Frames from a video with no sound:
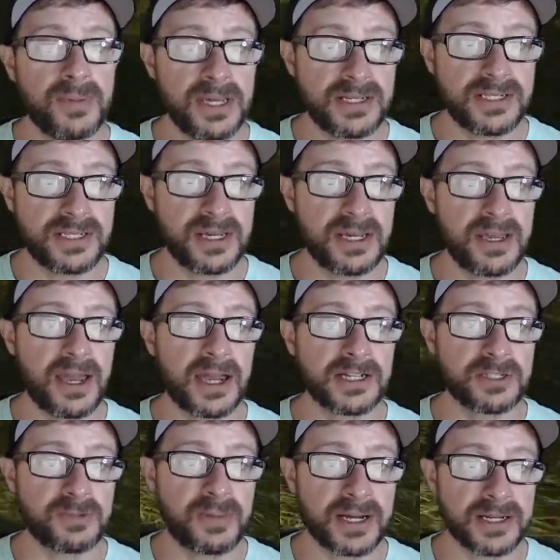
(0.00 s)
PC,
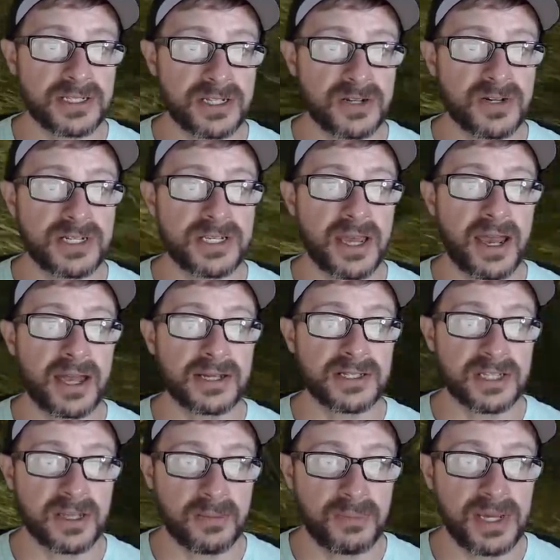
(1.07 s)
Xbox Series
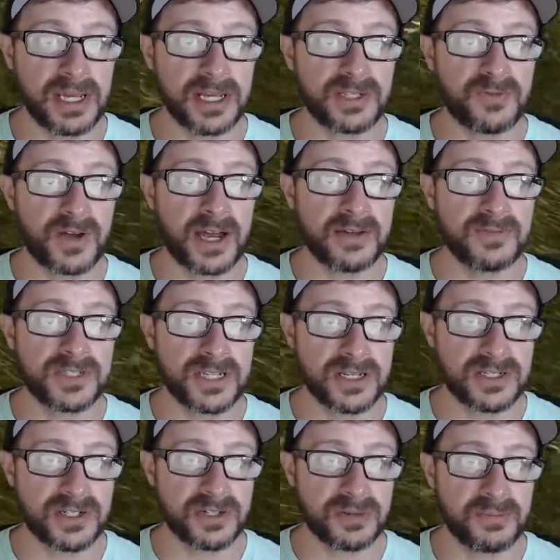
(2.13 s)
X, and PS5
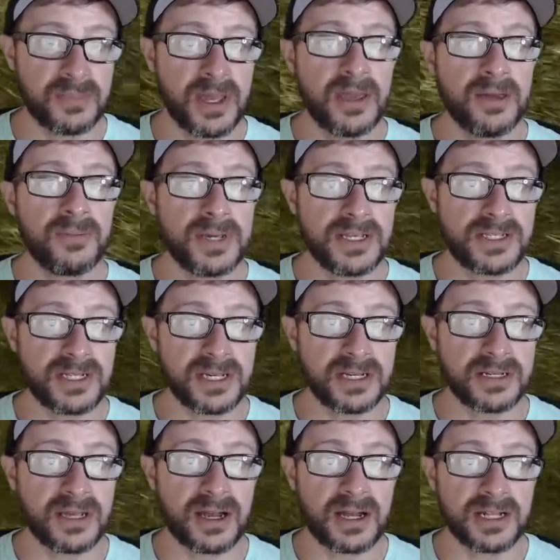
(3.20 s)
system, PC
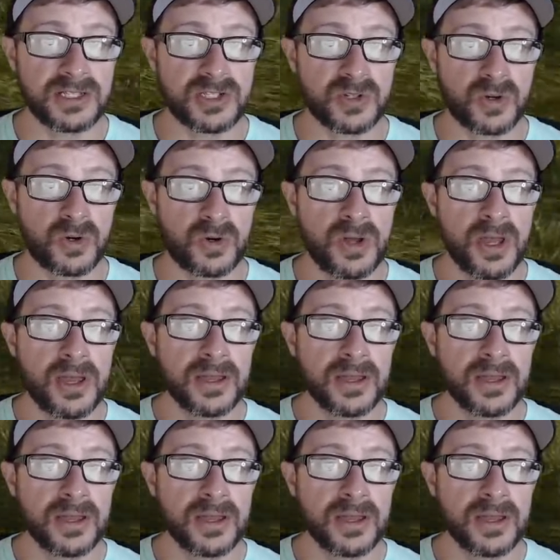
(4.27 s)
and console